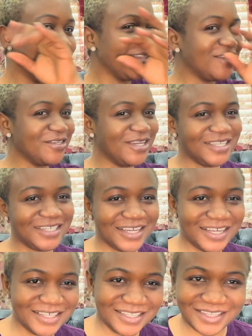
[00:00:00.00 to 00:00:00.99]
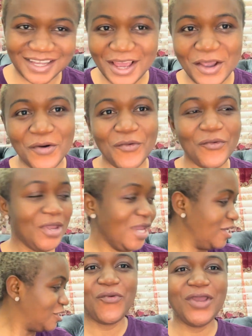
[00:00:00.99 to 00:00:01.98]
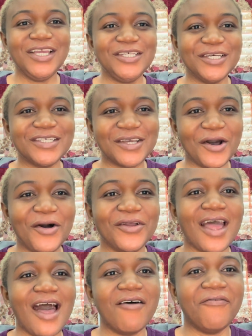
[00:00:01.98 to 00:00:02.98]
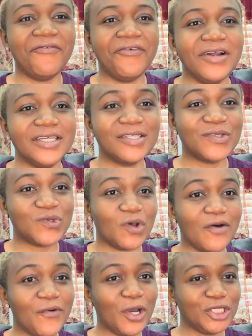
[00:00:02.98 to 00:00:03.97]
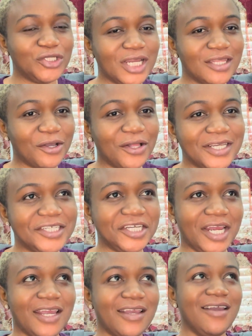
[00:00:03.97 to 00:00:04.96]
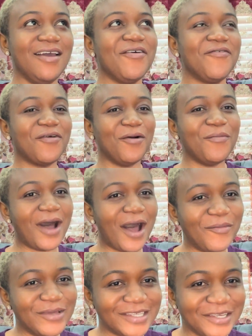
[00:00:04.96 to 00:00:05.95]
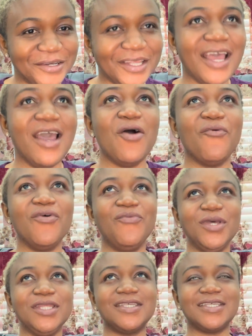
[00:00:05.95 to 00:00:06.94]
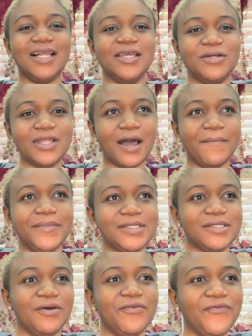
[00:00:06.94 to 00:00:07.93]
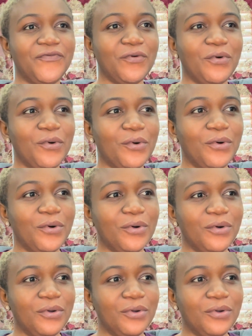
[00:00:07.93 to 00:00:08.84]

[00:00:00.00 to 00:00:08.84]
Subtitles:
to the chase. We just got our first $1,200 check from Amazon. We've been selling on Amazon for